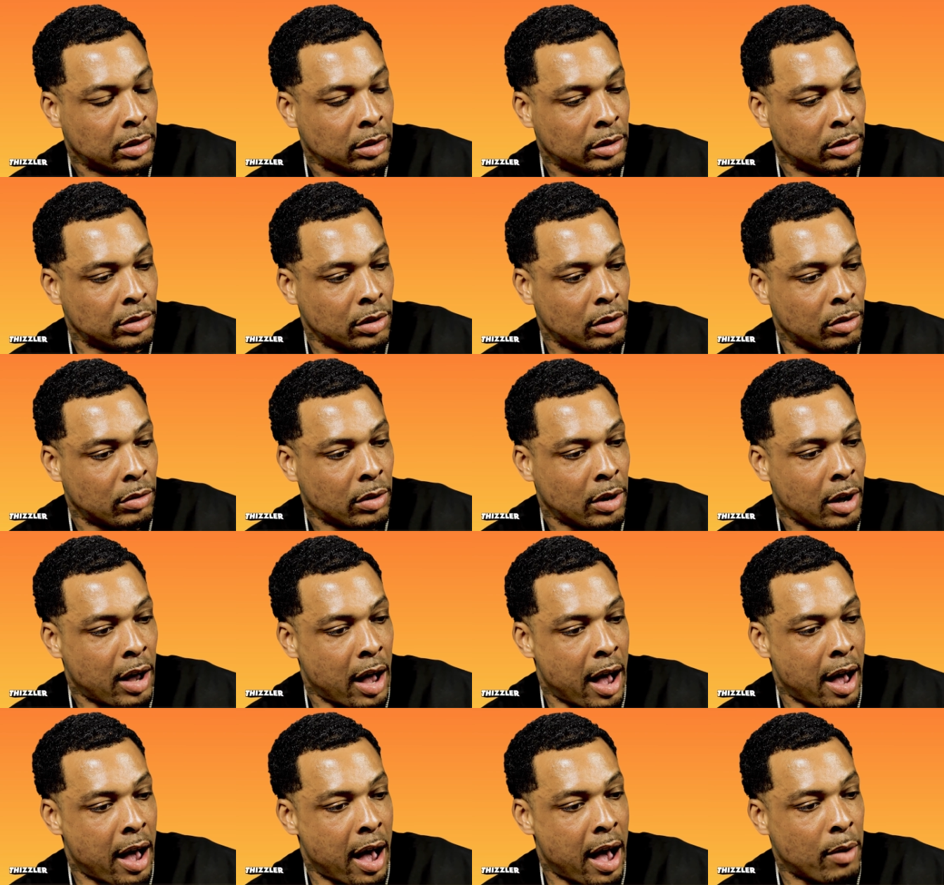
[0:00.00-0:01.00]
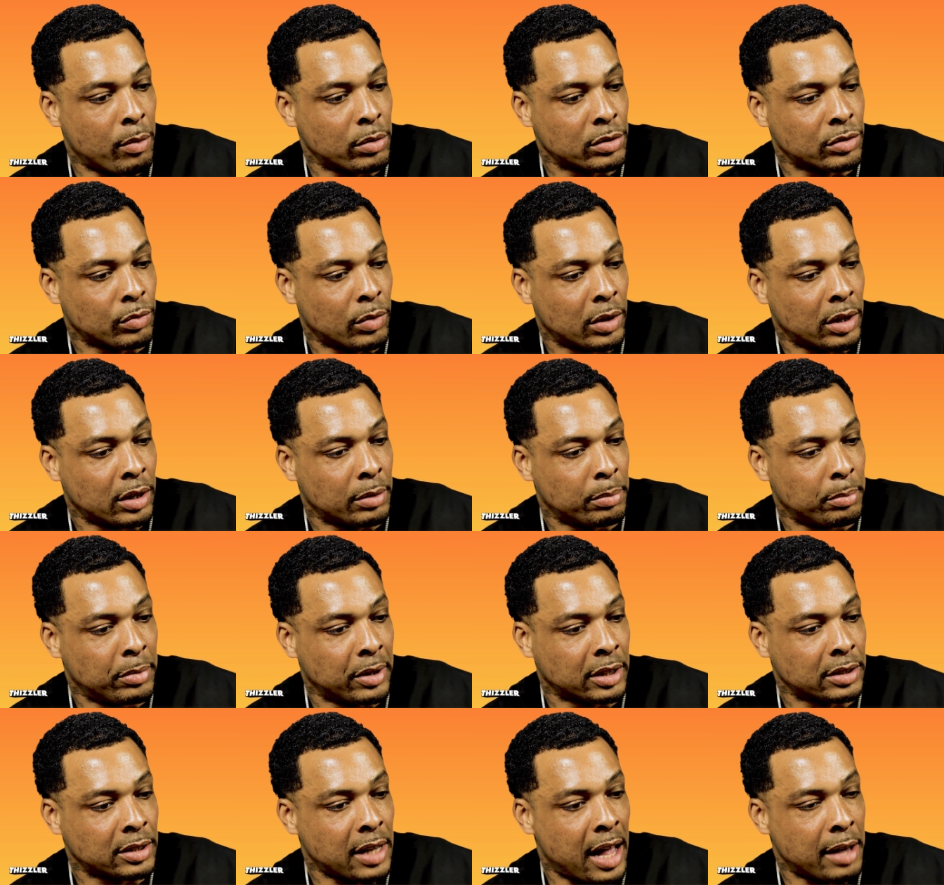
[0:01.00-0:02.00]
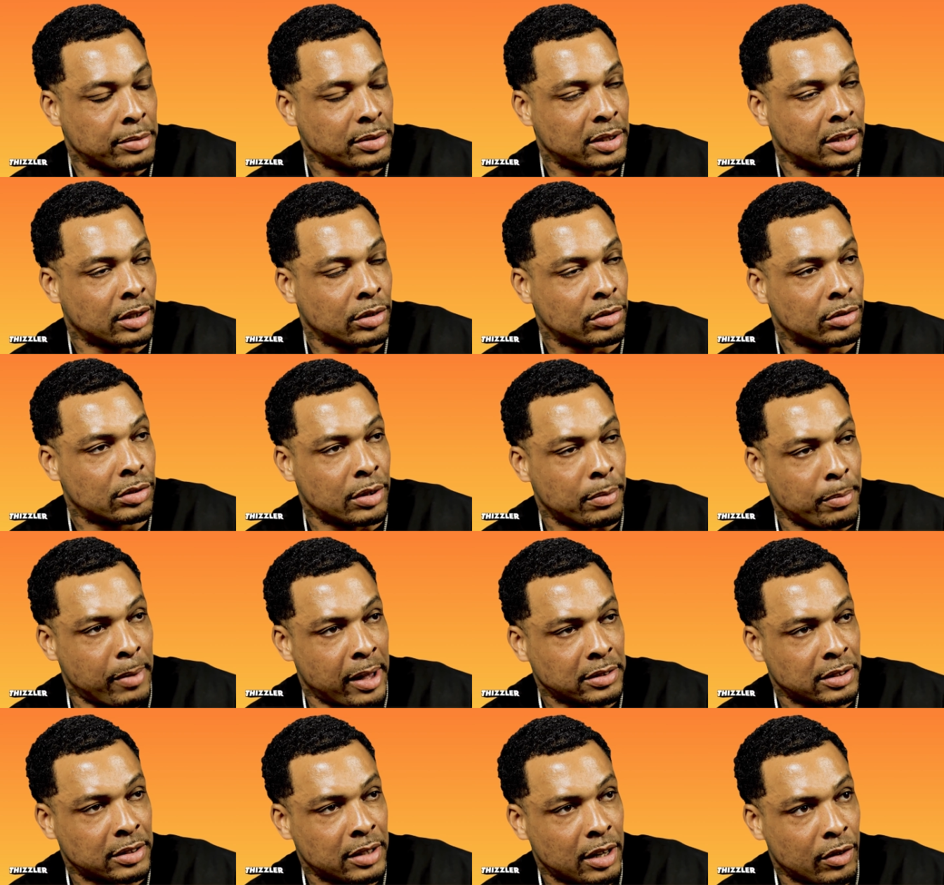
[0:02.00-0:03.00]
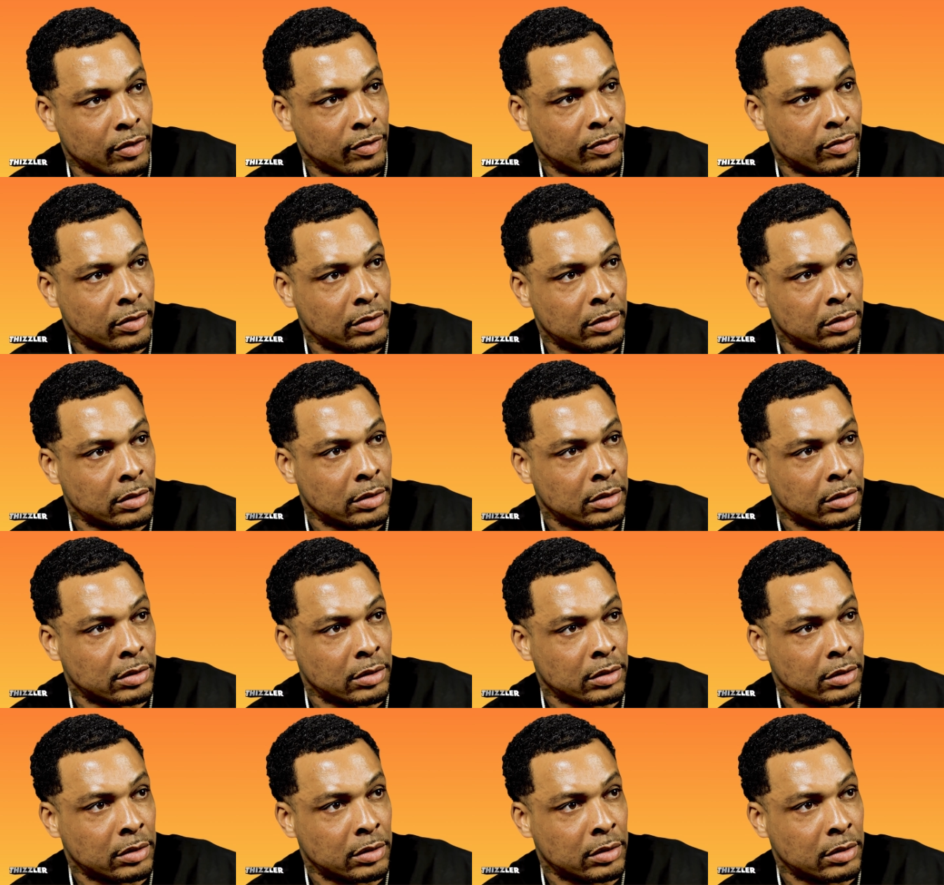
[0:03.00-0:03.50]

you know, I, I was one of the biggest obstacles to myself.